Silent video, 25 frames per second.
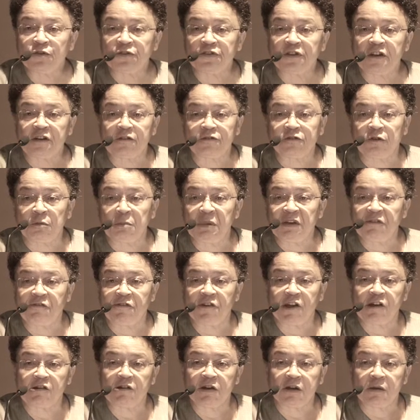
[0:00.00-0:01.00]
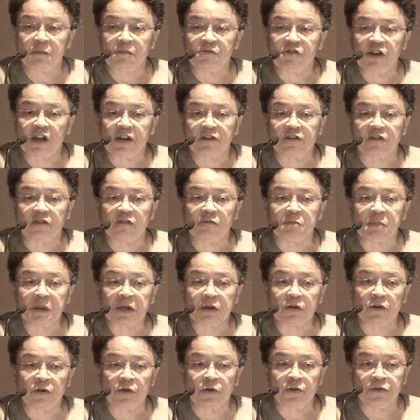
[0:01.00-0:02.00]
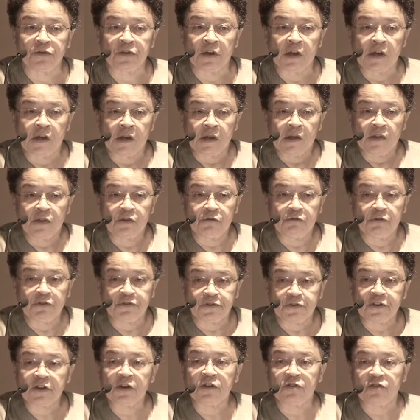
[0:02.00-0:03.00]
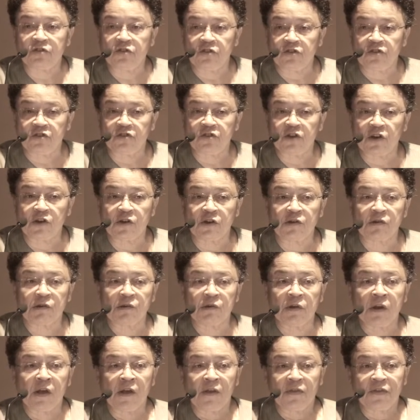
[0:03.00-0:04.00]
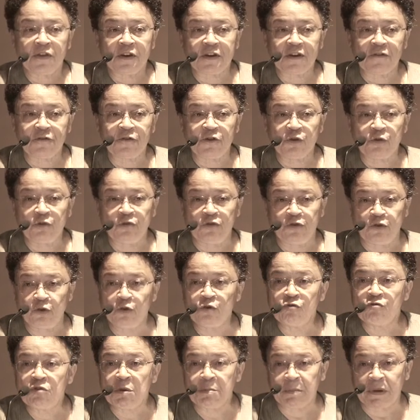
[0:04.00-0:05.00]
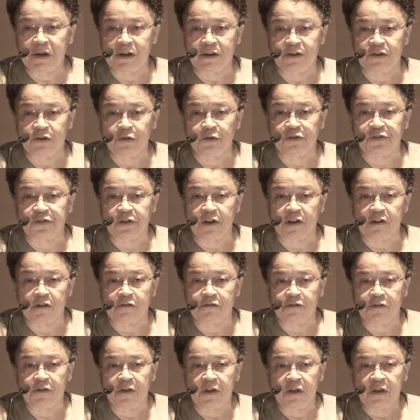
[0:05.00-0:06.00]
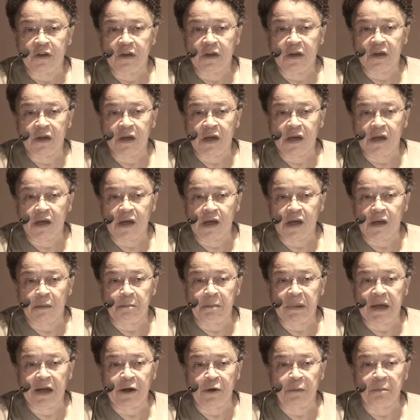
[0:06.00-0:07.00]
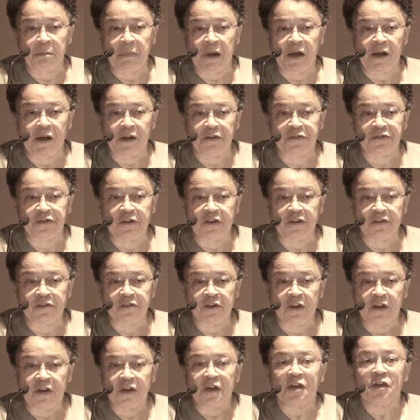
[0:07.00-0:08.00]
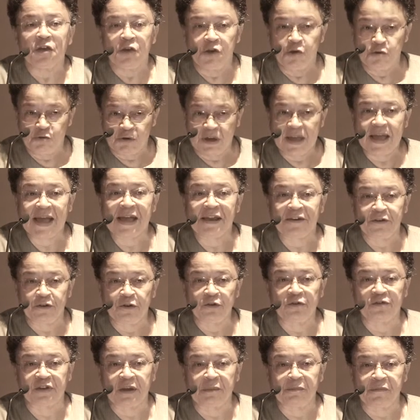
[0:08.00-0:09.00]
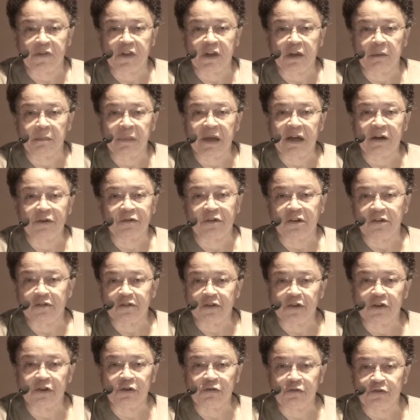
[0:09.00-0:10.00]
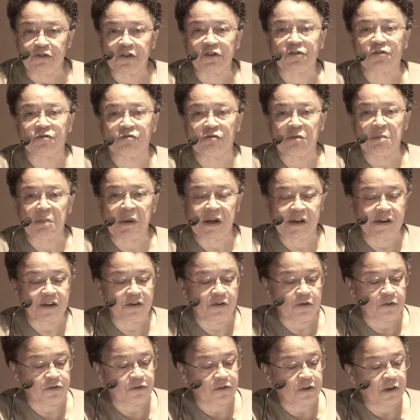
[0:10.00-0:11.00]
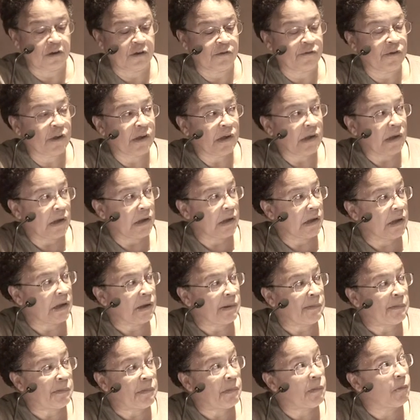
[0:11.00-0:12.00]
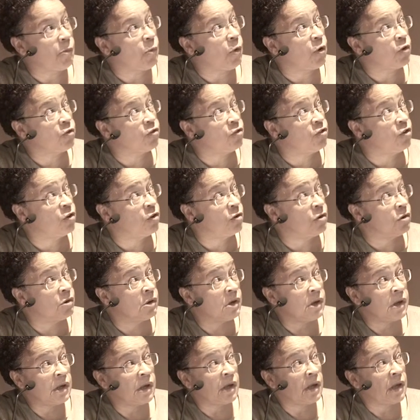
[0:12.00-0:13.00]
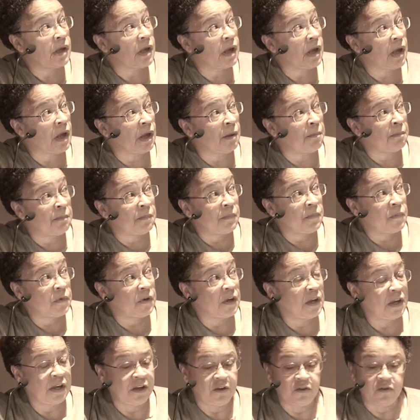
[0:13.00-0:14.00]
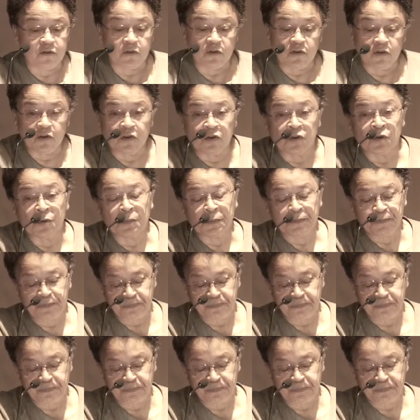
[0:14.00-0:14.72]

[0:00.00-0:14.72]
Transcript: yourself to be fair and objective because the research has shown that if you do remind yourself uh, uh, about biases, you can do something about it. So you just remind yourself um, what you um, need to do.